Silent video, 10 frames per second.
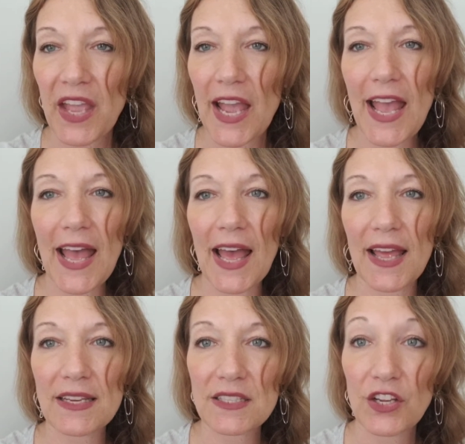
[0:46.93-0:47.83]

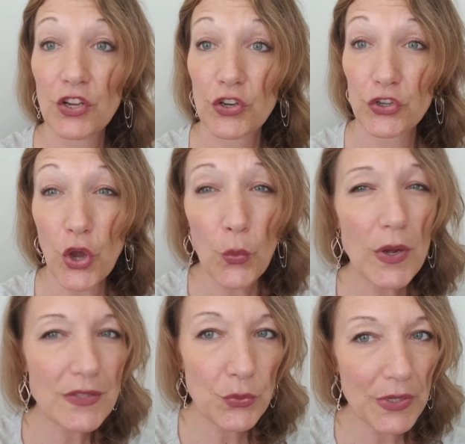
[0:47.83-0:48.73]
and no
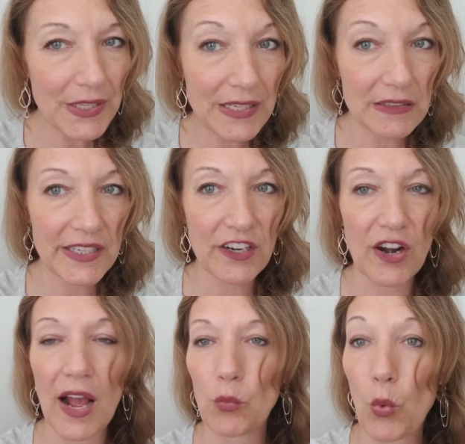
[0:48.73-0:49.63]
one's really clear
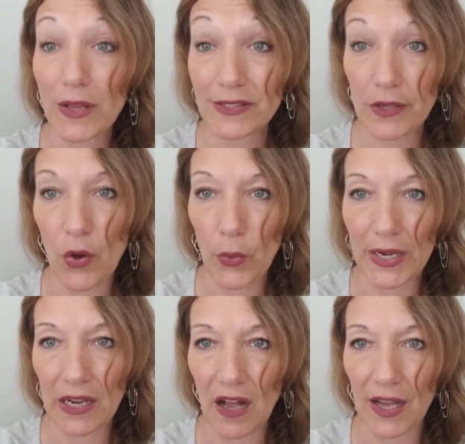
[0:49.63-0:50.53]
on what's
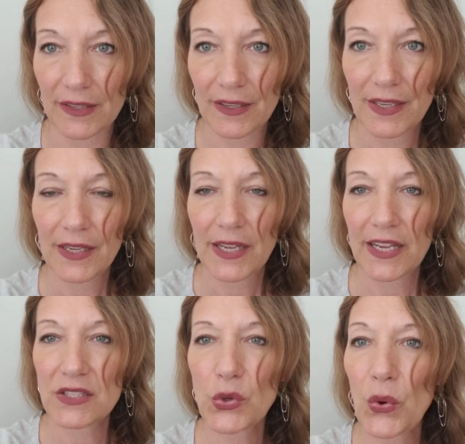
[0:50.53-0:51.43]
going on.
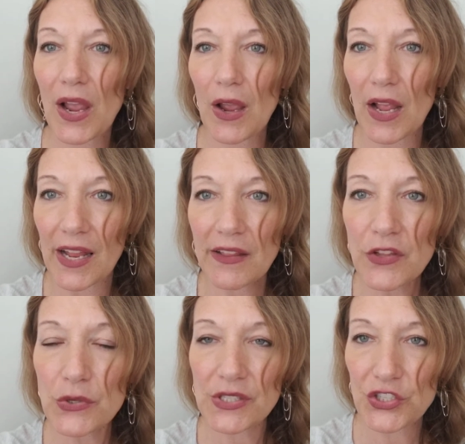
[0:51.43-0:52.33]
And so in
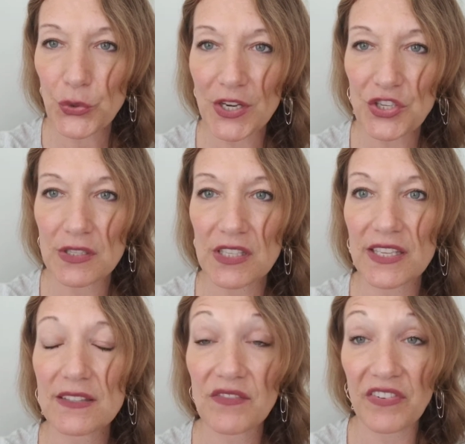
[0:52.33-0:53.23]
those situations,
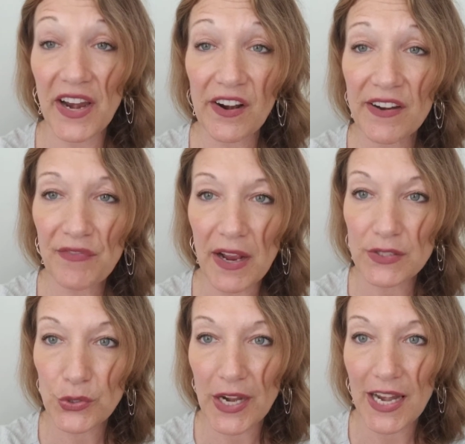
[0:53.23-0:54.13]
it's very
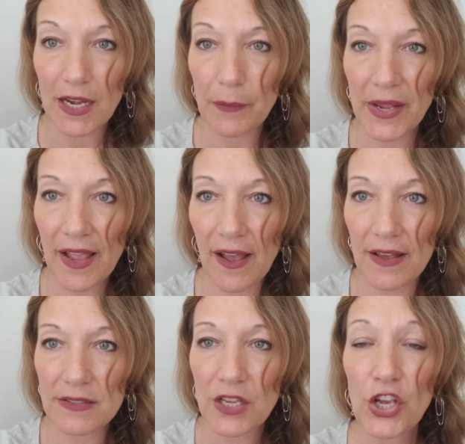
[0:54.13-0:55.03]
frustrating
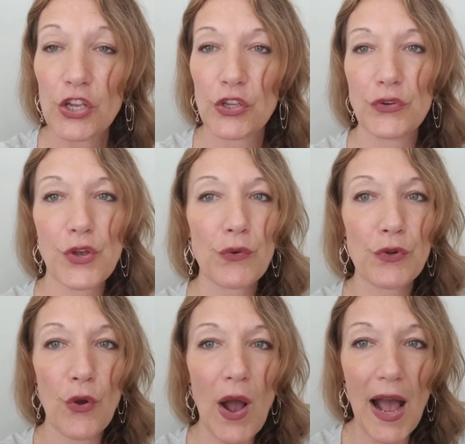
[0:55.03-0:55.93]
because you don't
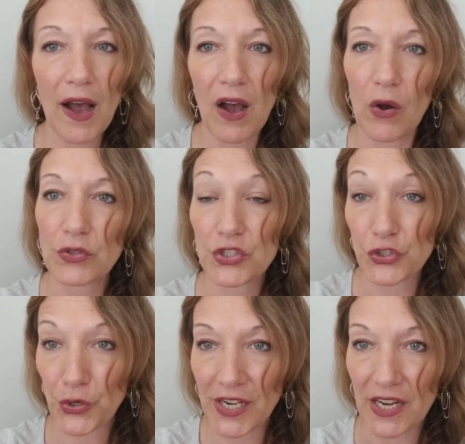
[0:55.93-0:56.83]
know how to
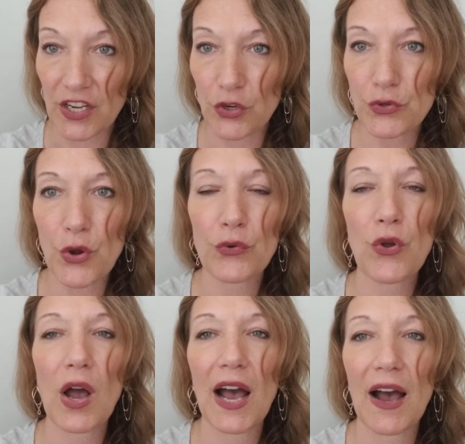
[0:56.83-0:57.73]
treat it. You don't know
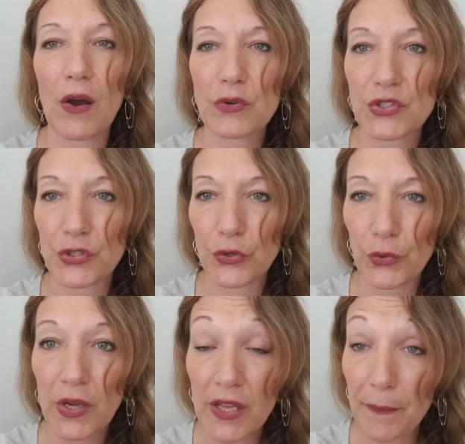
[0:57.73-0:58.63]
how
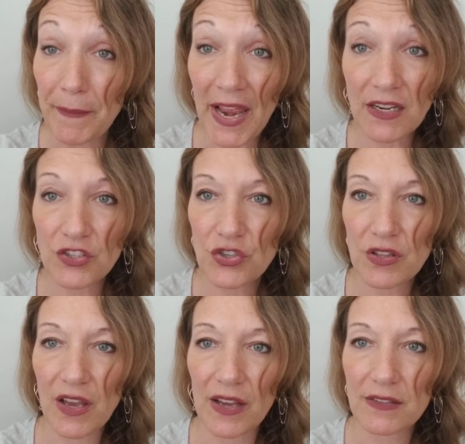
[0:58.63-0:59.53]
to manage
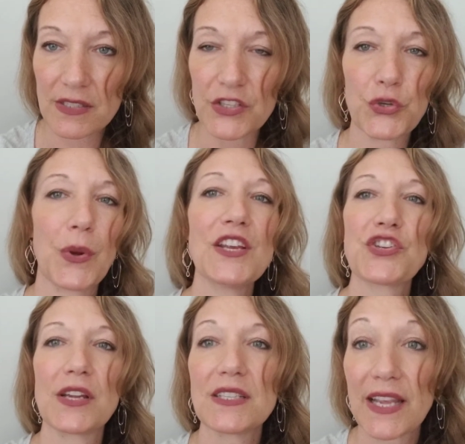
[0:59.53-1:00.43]
the
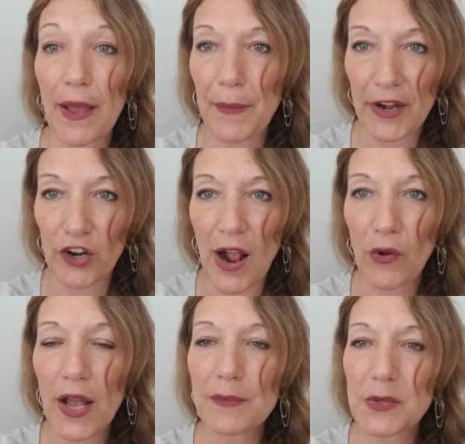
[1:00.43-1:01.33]
situation to get better
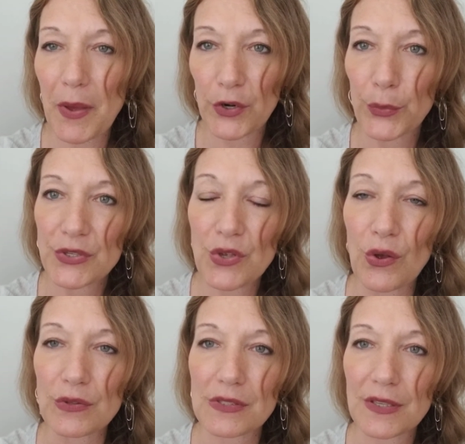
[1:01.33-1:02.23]
outcomes, better
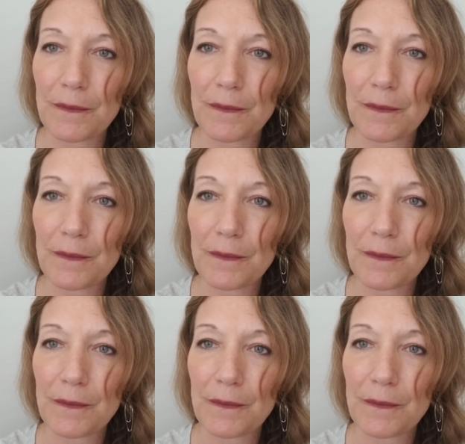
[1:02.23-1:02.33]
results.